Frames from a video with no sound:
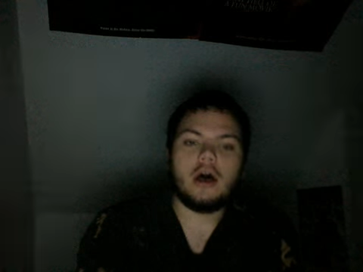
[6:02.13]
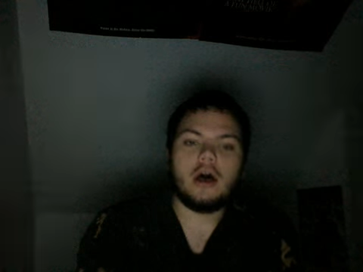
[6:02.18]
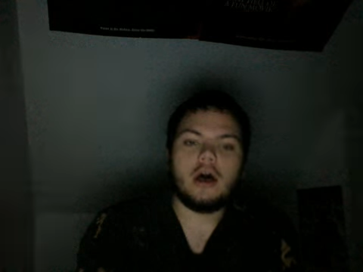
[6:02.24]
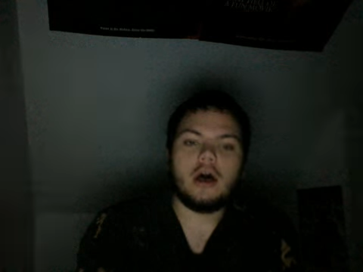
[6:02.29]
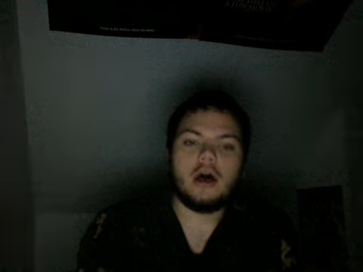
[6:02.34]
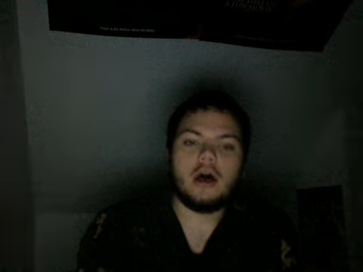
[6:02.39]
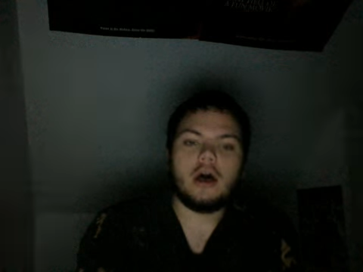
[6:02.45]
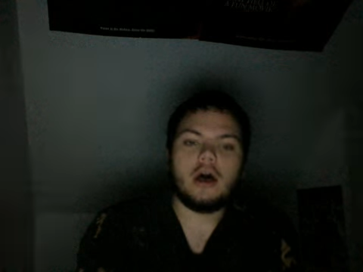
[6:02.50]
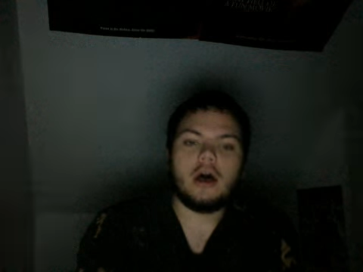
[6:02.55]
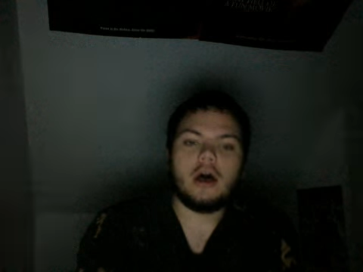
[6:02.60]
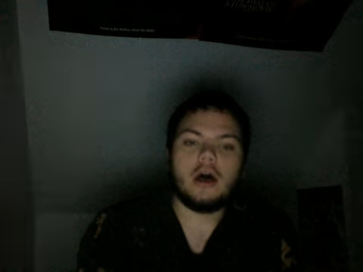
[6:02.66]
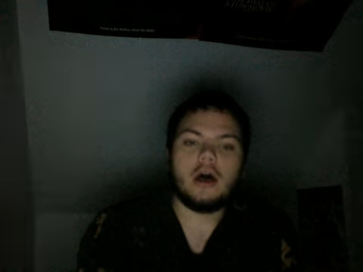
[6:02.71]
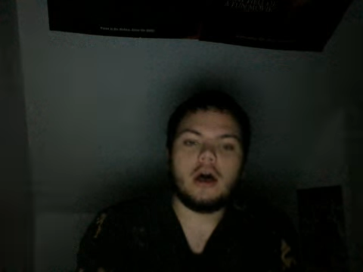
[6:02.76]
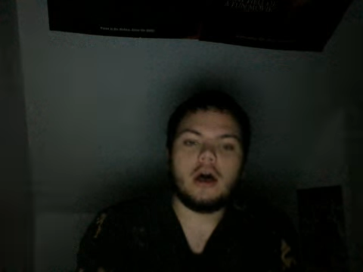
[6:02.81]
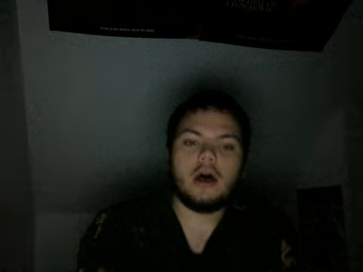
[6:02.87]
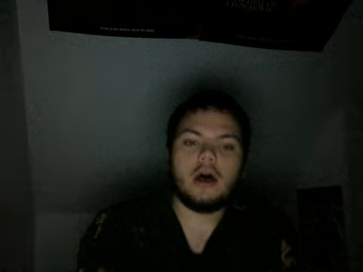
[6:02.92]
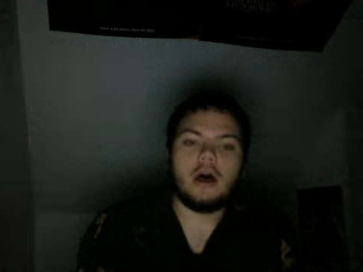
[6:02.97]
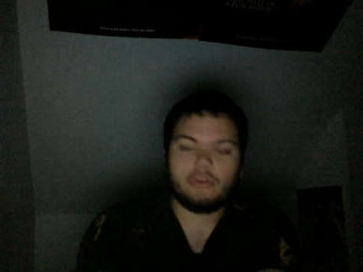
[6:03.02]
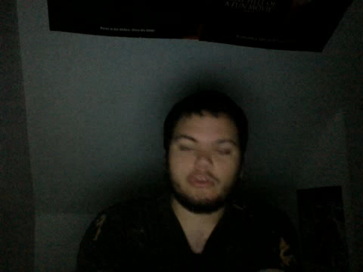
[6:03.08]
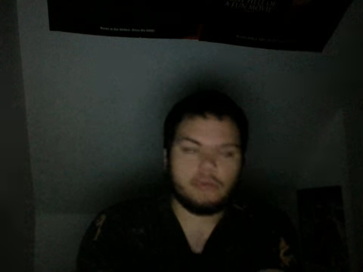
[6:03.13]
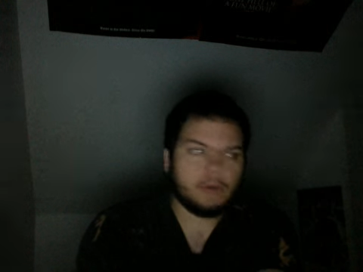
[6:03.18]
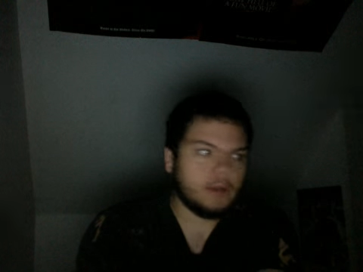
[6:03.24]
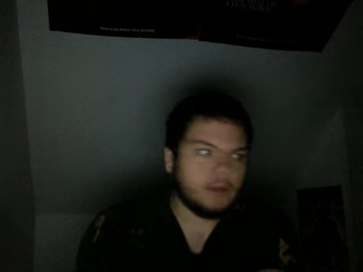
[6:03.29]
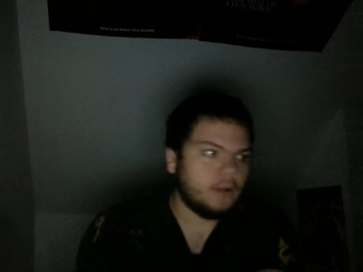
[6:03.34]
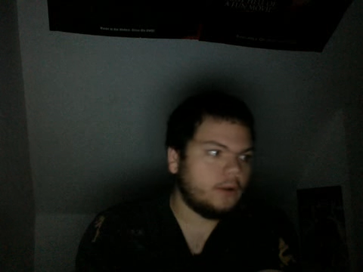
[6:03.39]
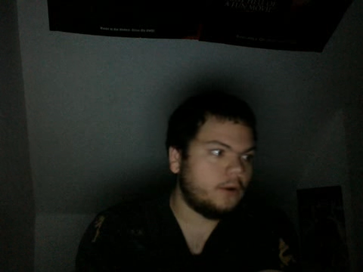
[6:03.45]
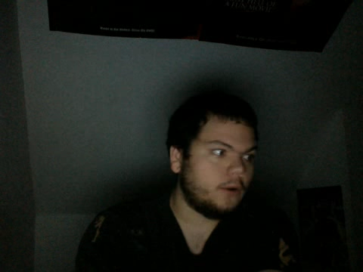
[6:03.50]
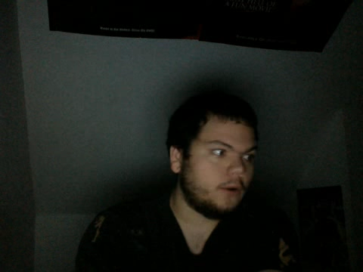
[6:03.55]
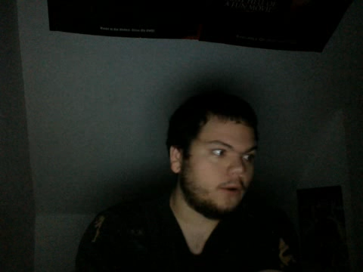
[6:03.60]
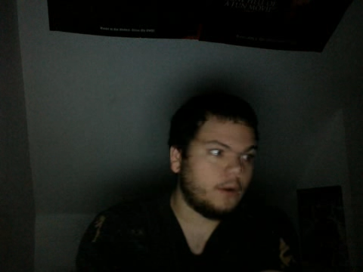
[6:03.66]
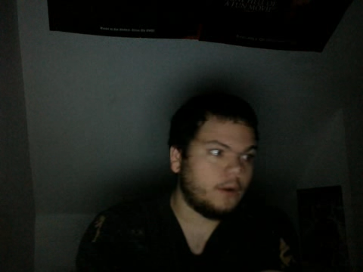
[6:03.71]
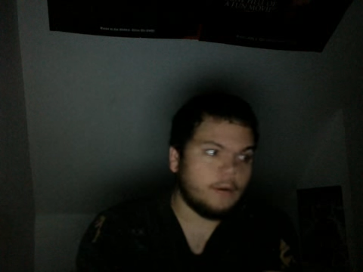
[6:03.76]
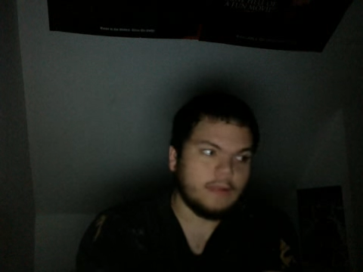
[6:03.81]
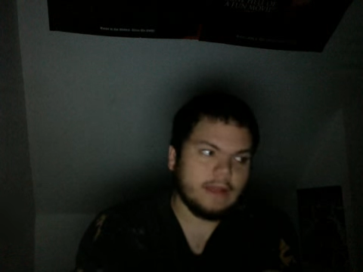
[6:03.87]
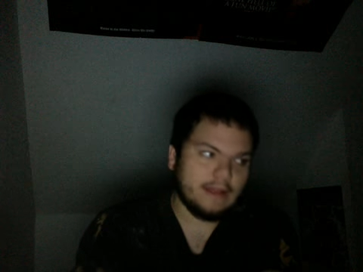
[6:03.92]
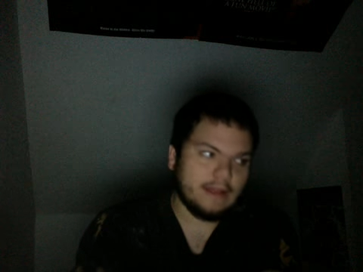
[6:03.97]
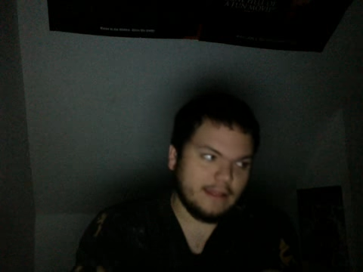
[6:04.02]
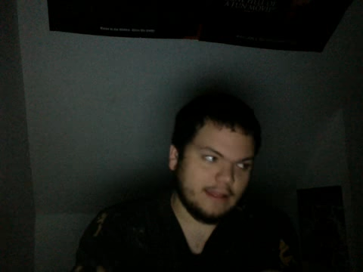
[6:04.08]
suspense thriller
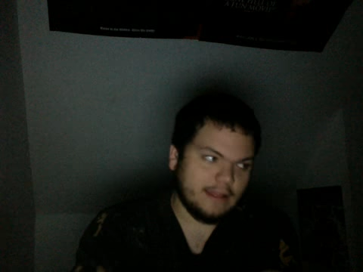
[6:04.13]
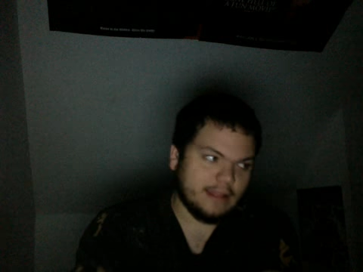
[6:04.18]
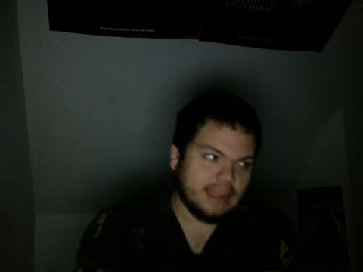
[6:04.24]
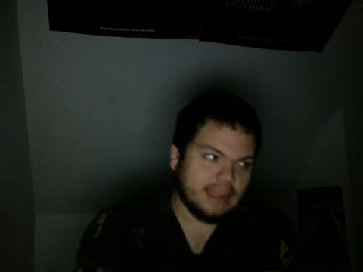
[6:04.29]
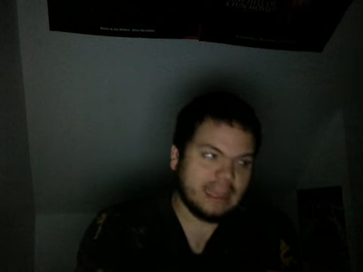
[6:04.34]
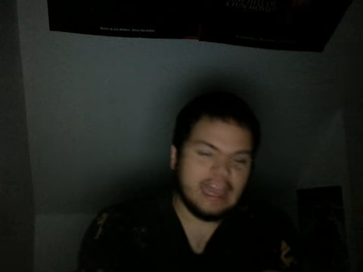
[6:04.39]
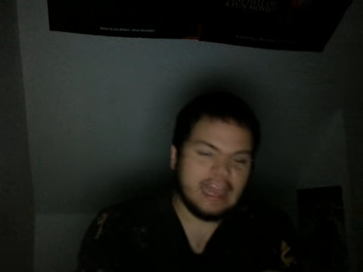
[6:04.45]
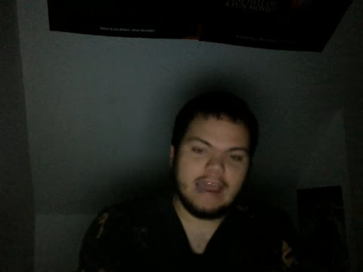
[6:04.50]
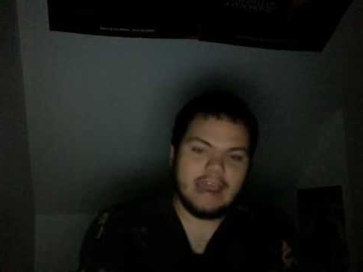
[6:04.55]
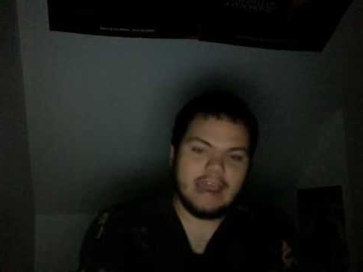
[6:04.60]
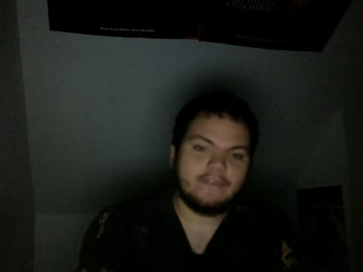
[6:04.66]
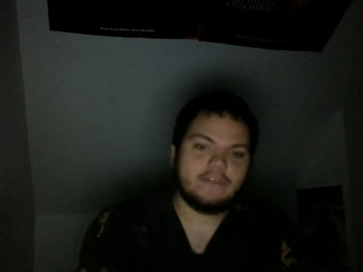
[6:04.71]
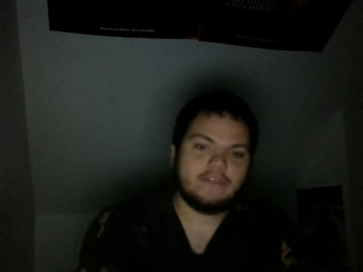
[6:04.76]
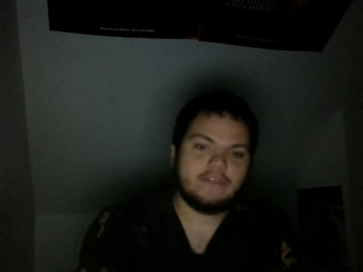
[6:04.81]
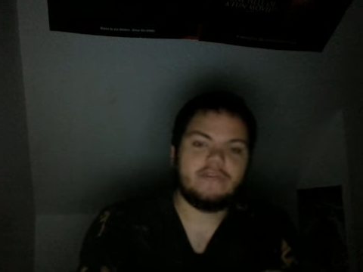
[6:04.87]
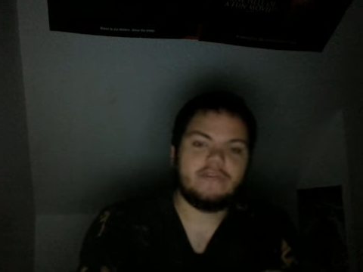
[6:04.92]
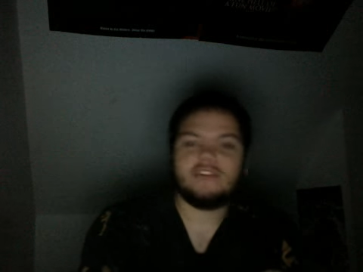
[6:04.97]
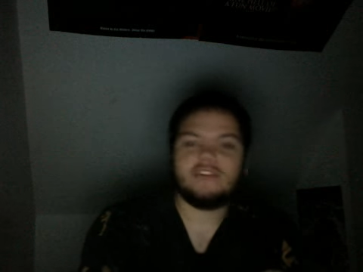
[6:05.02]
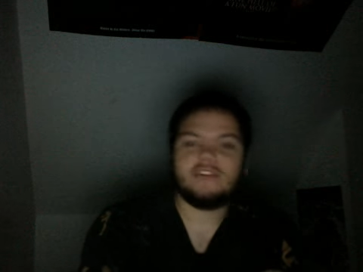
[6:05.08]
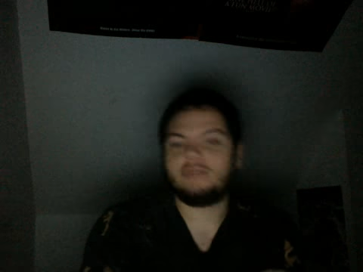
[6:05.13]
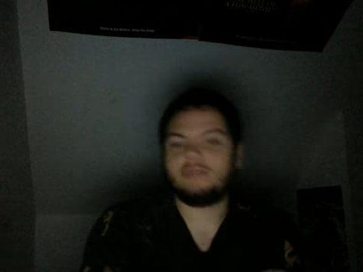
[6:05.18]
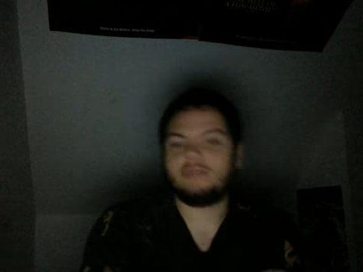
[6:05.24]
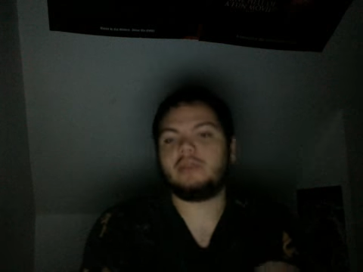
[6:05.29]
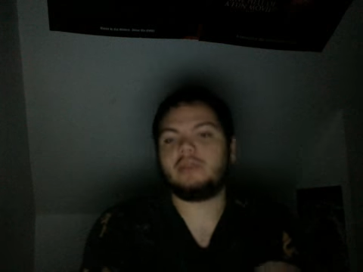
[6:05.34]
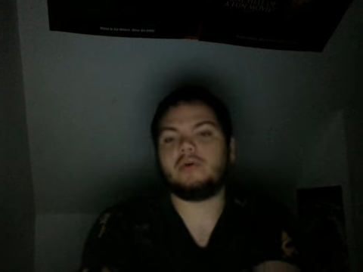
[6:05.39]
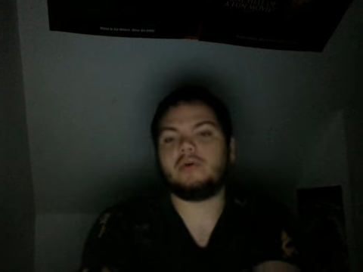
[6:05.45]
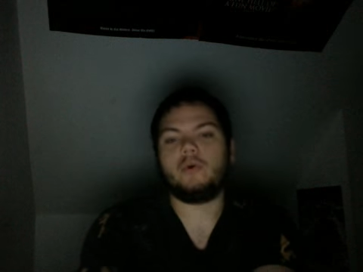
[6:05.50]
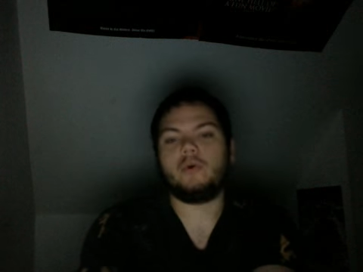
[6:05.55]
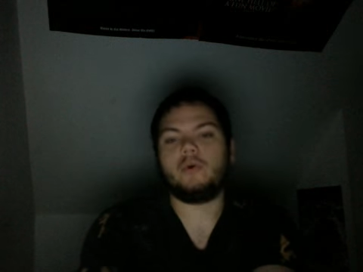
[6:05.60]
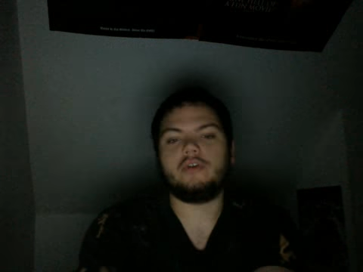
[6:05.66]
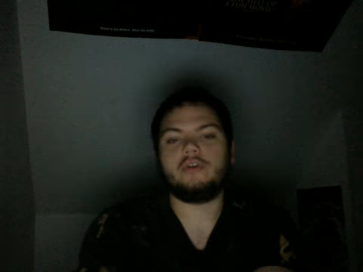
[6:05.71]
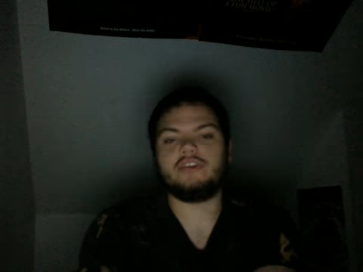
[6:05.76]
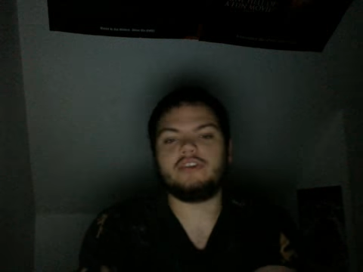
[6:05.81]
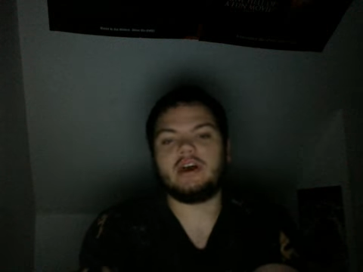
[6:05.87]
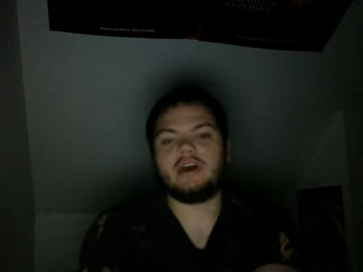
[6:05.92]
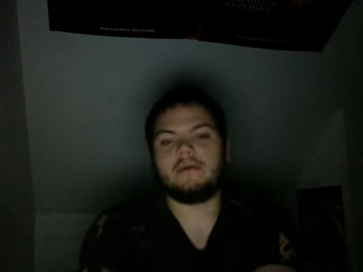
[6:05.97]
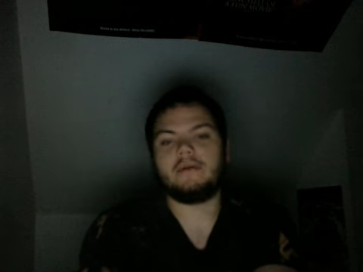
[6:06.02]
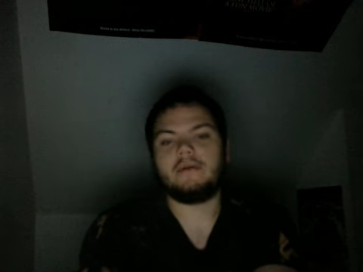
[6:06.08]
that kind of fits in with the horror
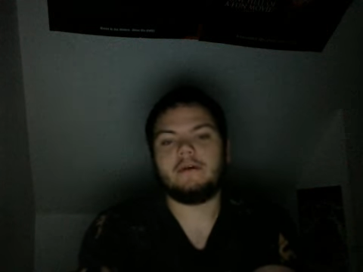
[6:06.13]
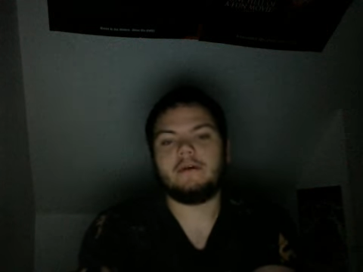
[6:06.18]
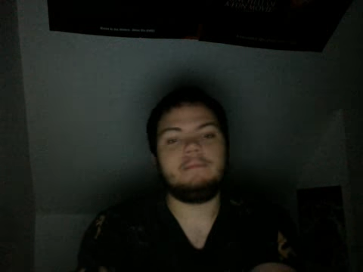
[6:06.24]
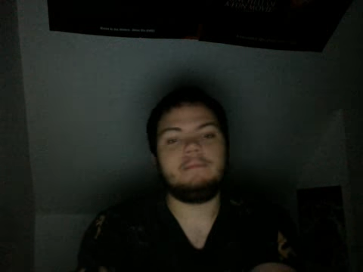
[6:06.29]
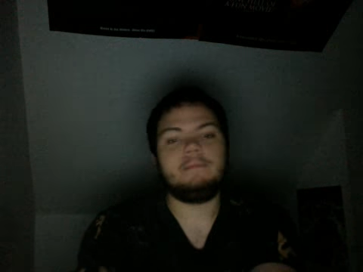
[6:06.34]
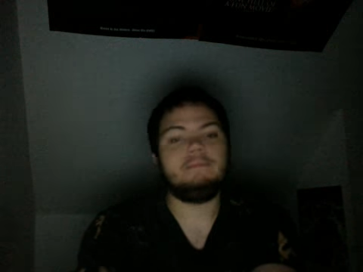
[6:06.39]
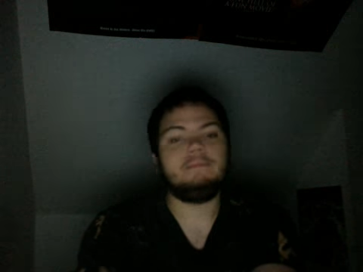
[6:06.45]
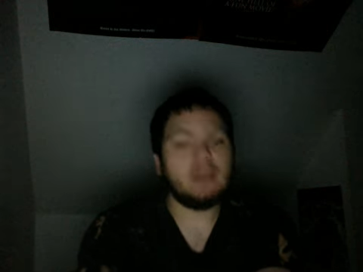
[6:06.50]
genre.